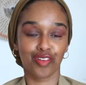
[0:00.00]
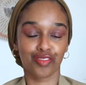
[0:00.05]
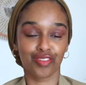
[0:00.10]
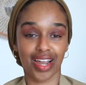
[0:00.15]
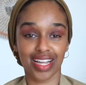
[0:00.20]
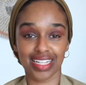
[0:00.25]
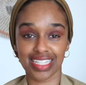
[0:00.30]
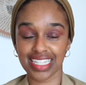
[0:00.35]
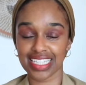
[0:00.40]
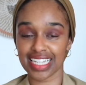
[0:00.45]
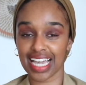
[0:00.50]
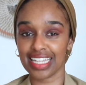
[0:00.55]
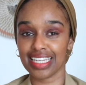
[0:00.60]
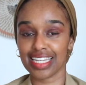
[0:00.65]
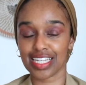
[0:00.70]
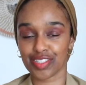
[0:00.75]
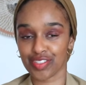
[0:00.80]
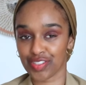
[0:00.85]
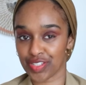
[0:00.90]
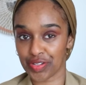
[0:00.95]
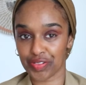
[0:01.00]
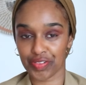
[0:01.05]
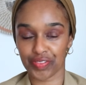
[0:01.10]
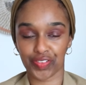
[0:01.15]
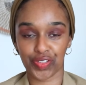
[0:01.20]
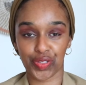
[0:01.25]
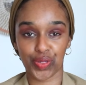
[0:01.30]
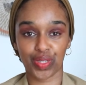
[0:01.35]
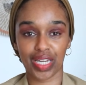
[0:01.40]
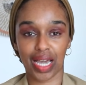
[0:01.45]
Writing a literature
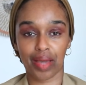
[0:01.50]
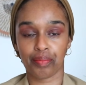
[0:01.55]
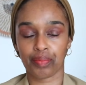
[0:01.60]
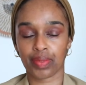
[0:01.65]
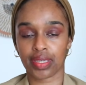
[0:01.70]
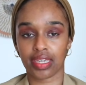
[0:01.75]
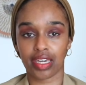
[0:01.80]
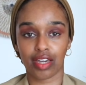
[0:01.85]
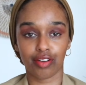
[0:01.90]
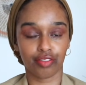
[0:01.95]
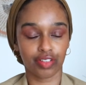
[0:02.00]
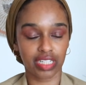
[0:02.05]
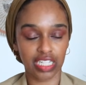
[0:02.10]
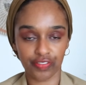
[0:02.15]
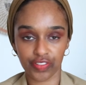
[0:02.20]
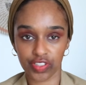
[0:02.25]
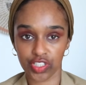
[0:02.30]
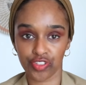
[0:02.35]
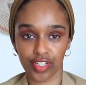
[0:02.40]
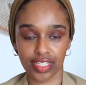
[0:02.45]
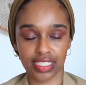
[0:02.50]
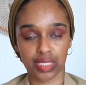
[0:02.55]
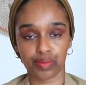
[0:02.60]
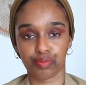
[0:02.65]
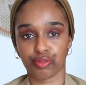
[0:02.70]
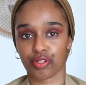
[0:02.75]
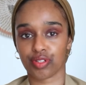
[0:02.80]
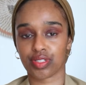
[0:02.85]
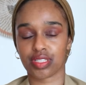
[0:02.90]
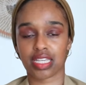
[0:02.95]
review can be a really frustrating
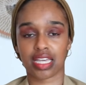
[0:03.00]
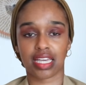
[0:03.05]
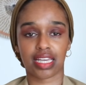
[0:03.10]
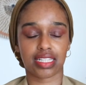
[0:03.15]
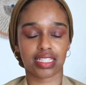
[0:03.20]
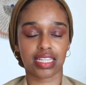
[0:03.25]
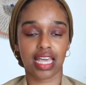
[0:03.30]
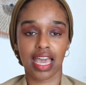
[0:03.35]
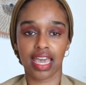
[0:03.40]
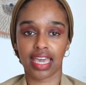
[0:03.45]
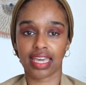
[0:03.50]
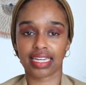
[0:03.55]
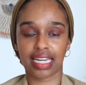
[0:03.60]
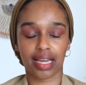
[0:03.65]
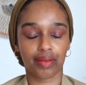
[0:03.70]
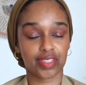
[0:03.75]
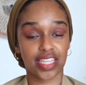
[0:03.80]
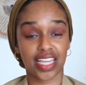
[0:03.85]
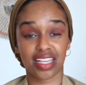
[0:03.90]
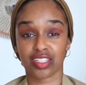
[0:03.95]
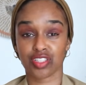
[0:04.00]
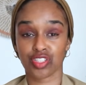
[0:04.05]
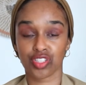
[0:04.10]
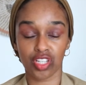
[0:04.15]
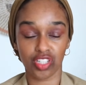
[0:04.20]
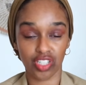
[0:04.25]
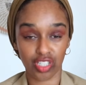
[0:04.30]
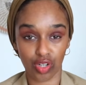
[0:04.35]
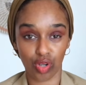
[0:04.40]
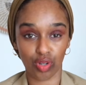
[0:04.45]
process. It can take
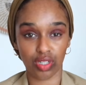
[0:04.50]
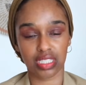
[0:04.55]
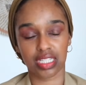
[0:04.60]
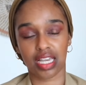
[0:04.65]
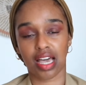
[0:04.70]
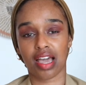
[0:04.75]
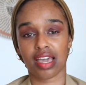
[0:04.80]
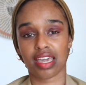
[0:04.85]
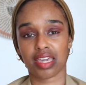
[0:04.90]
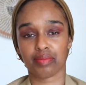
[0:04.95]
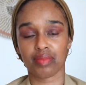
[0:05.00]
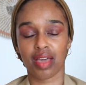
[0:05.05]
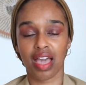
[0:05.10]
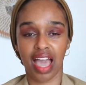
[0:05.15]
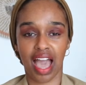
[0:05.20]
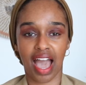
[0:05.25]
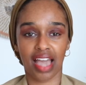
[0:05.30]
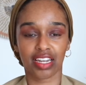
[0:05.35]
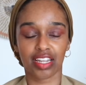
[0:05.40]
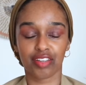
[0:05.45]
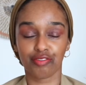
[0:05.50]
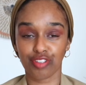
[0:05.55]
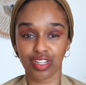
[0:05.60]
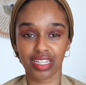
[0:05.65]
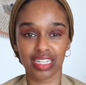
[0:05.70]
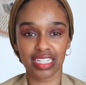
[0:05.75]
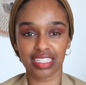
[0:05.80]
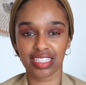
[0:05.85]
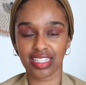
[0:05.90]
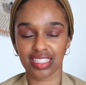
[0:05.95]
such a long time and it
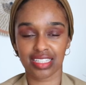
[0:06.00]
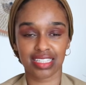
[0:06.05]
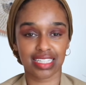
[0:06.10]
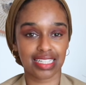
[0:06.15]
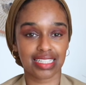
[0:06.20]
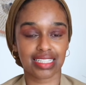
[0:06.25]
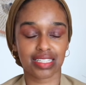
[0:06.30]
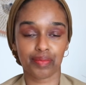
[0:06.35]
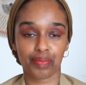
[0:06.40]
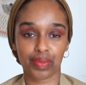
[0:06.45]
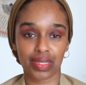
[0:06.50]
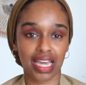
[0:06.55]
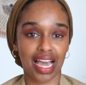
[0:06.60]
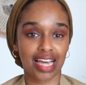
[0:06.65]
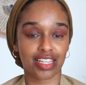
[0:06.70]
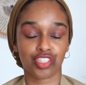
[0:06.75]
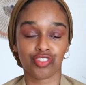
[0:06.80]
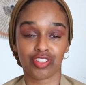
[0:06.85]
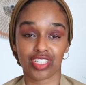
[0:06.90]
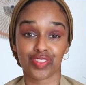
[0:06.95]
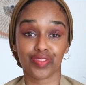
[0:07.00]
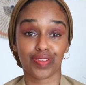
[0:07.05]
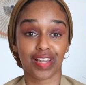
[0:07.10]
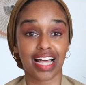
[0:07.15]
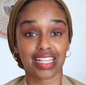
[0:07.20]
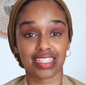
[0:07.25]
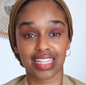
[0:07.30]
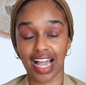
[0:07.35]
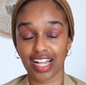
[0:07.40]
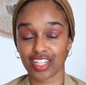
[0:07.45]
really doesn't need to be as stressful
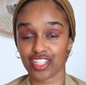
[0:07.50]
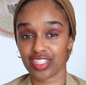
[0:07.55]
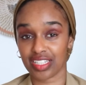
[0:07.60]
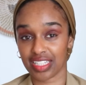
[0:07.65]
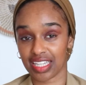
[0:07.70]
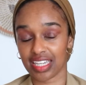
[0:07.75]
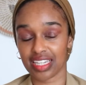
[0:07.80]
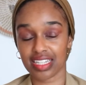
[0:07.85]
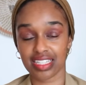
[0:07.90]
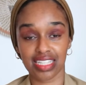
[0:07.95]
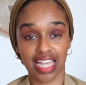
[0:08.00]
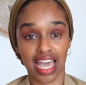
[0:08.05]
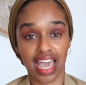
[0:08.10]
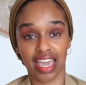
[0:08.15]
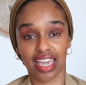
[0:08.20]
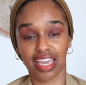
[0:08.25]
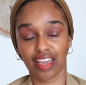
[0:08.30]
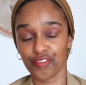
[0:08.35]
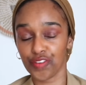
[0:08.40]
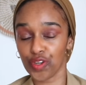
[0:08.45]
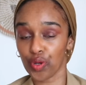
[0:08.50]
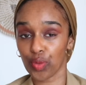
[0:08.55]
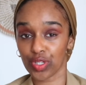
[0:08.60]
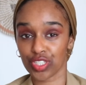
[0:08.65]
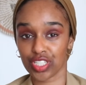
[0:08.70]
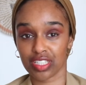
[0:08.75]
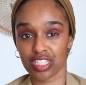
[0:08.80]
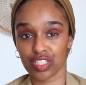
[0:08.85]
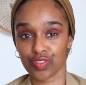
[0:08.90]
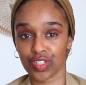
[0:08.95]
as it actually is. If you're
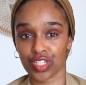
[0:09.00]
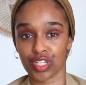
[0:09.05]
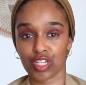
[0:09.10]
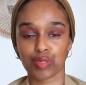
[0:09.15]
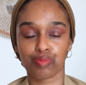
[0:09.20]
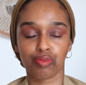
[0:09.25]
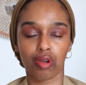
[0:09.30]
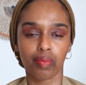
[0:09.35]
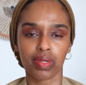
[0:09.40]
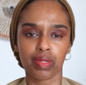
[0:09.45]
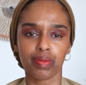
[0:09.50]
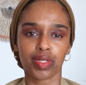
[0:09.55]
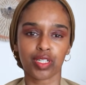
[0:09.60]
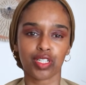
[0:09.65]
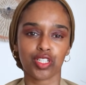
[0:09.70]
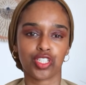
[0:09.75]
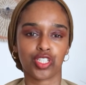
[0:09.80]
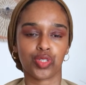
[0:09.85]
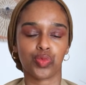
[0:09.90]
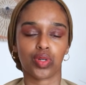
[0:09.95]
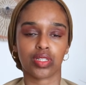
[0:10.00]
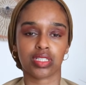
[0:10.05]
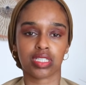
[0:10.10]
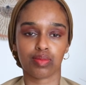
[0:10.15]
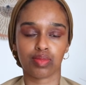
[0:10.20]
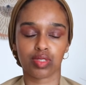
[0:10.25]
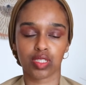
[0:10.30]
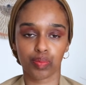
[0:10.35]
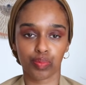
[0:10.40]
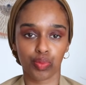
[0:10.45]
watching this video, it's probably because you want some
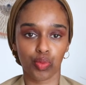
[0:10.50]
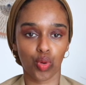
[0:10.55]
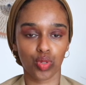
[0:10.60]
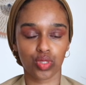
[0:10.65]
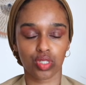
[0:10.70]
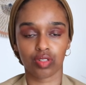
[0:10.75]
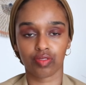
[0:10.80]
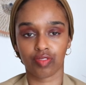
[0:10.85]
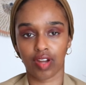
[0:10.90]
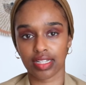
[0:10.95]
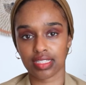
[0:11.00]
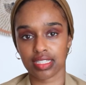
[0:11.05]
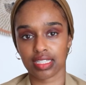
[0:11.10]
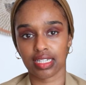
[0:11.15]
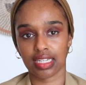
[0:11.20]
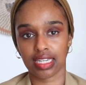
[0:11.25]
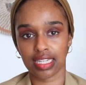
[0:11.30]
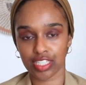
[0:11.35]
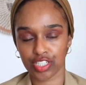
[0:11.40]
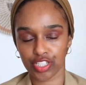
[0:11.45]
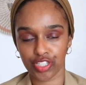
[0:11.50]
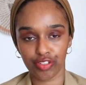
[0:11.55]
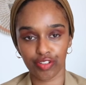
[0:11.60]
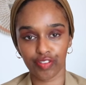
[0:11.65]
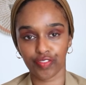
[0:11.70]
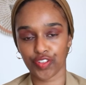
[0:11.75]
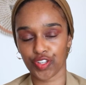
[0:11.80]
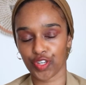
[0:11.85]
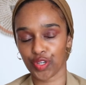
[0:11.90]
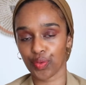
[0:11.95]
support on writing a literature
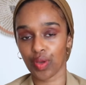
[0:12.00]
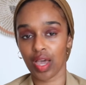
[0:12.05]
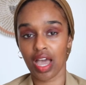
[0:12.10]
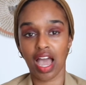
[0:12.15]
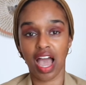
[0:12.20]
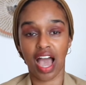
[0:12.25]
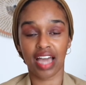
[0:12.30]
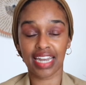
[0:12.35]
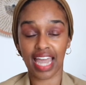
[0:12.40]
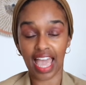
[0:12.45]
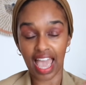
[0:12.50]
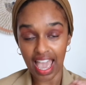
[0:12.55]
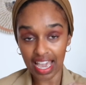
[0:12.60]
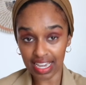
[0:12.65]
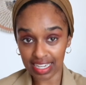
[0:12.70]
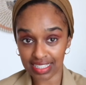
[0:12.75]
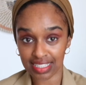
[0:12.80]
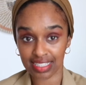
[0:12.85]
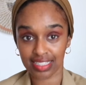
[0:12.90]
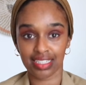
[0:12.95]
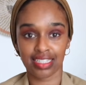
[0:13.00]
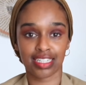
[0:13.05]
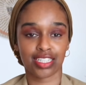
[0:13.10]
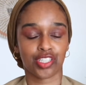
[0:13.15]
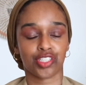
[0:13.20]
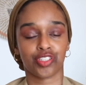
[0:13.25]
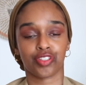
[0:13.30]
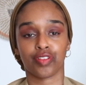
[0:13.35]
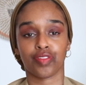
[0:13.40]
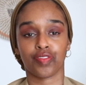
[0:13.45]
review, an excellent
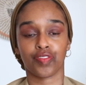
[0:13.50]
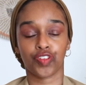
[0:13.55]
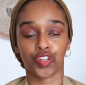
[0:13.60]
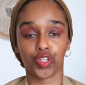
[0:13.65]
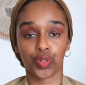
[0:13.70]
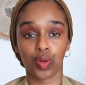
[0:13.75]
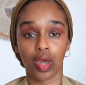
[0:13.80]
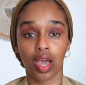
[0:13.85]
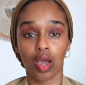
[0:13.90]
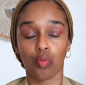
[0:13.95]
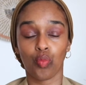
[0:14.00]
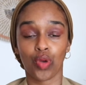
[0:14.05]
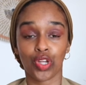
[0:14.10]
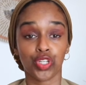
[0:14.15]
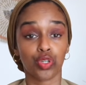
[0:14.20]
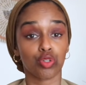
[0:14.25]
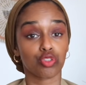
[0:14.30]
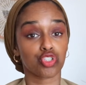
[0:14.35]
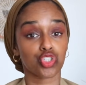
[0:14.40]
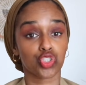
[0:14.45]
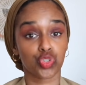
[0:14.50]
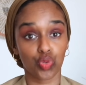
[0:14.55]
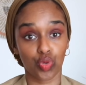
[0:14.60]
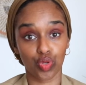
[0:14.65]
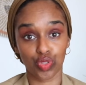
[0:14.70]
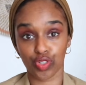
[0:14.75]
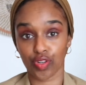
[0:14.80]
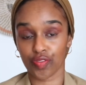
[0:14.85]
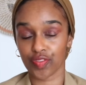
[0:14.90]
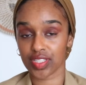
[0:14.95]
literature review when you're
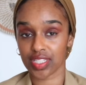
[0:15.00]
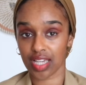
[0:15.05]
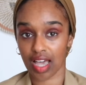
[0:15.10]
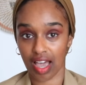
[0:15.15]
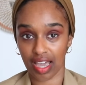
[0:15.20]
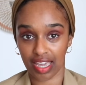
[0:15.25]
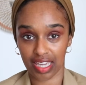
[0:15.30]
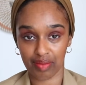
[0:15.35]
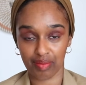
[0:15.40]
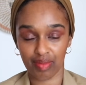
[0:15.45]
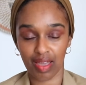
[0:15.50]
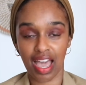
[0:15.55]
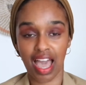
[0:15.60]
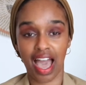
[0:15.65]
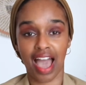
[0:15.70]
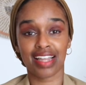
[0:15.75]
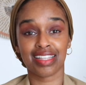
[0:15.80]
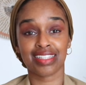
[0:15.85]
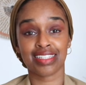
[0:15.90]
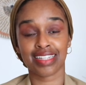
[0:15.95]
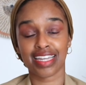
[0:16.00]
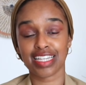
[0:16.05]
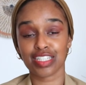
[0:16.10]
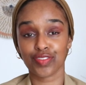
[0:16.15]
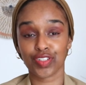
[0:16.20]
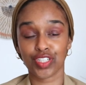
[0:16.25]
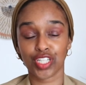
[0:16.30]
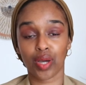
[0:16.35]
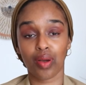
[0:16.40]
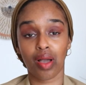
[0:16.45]
short of time. And in today's
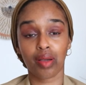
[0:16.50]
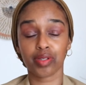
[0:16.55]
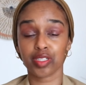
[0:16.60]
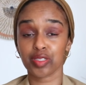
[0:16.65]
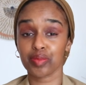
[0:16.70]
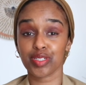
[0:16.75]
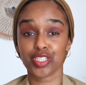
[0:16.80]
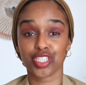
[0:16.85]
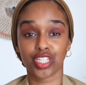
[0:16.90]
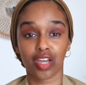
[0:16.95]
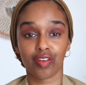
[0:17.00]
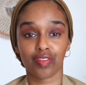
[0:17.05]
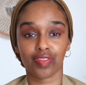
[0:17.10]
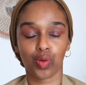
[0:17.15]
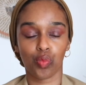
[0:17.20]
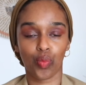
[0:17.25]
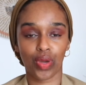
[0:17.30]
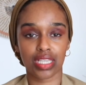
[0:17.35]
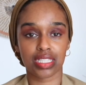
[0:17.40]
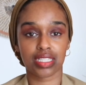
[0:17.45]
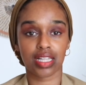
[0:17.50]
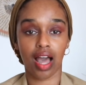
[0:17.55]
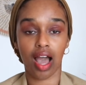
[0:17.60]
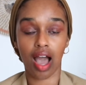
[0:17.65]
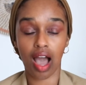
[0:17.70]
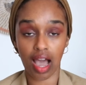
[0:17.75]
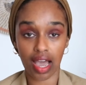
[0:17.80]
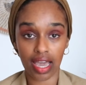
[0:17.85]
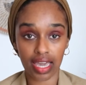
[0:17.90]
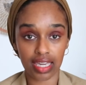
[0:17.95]
video, I'm going to be sharing the ways that
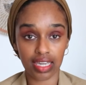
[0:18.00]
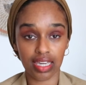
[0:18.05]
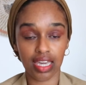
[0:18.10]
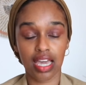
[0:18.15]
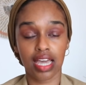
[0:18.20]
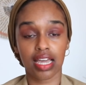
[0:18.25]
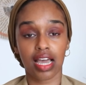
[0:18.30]
I